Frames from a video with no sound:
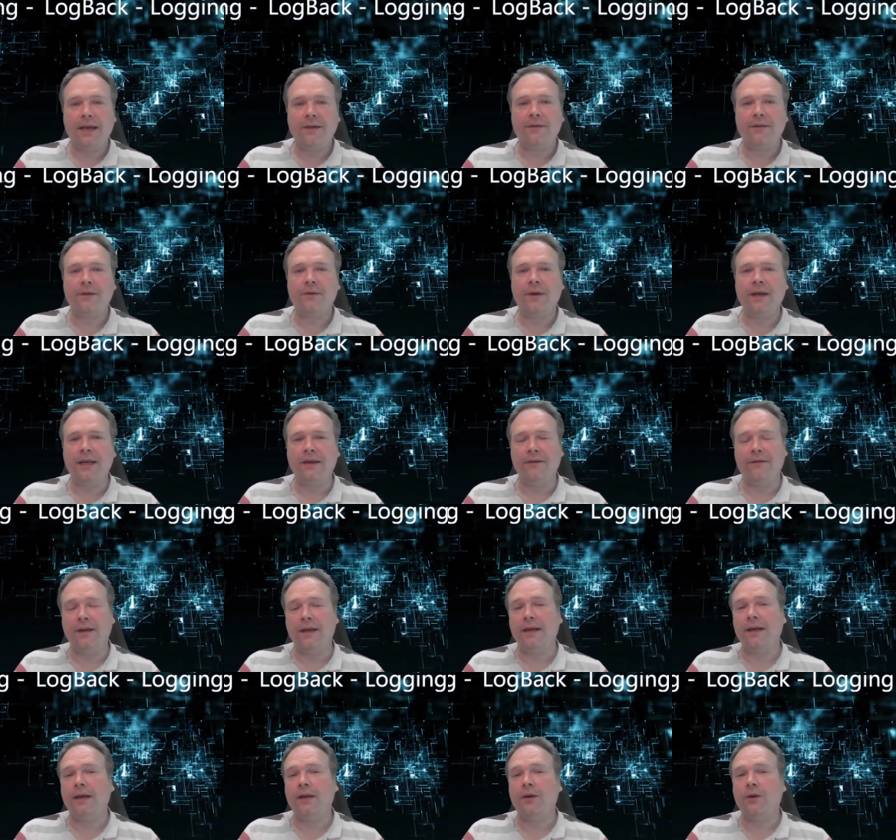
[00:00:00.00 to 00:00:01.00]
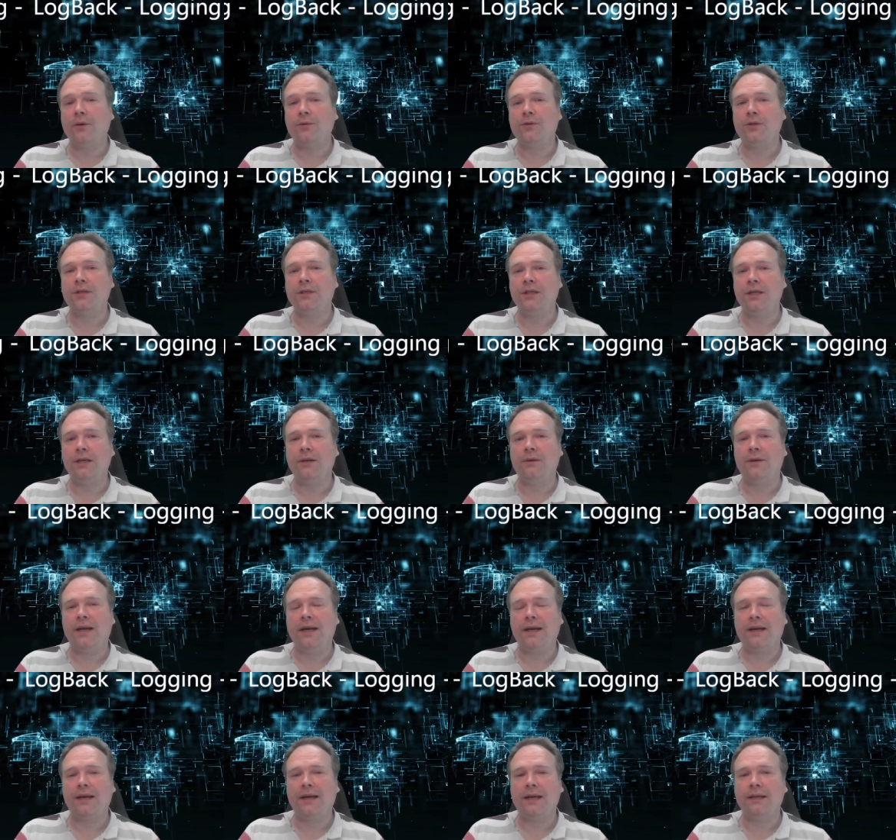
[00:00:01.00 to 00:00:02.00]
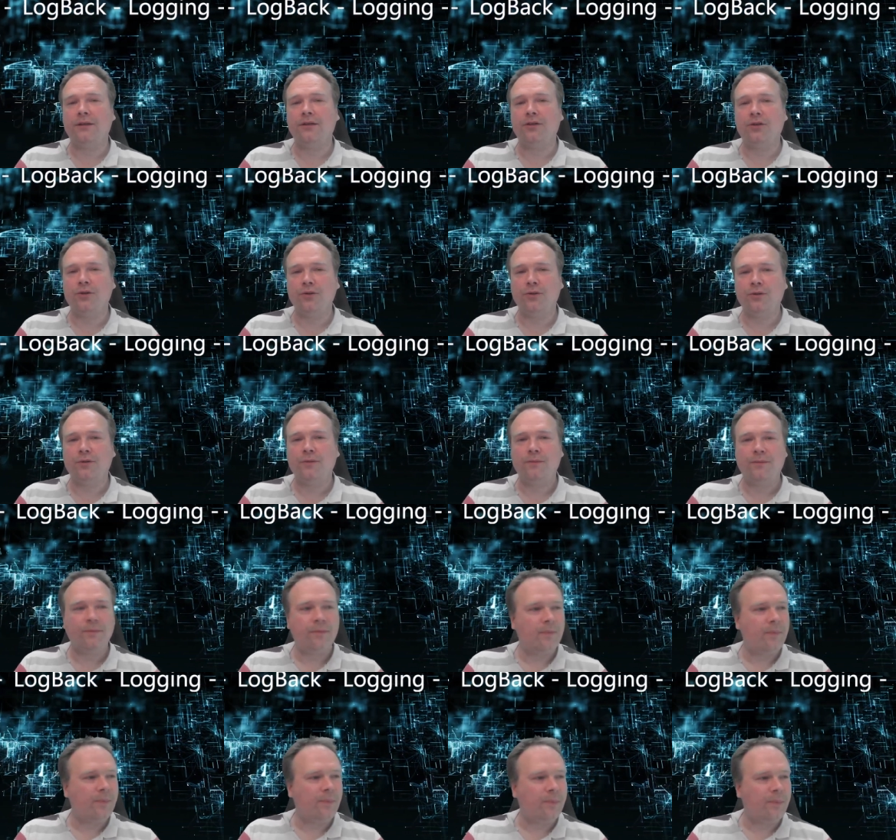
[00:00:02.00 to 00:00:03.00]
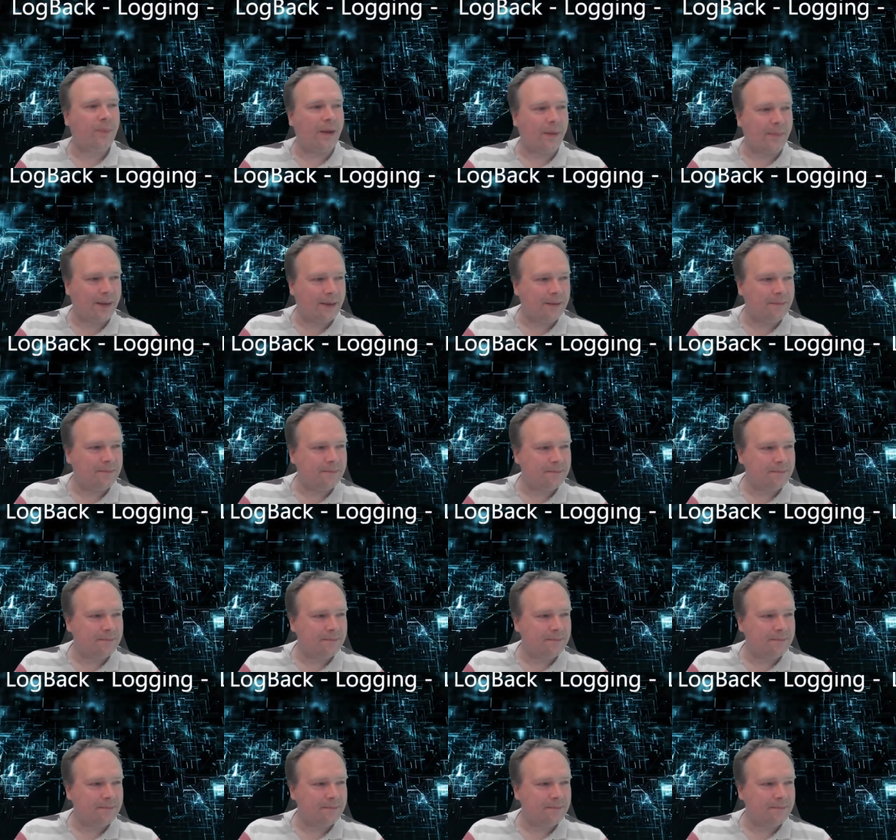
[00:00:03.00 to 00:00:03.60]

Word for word: Have a great evening, and I hope to see you again soon. Bye bye.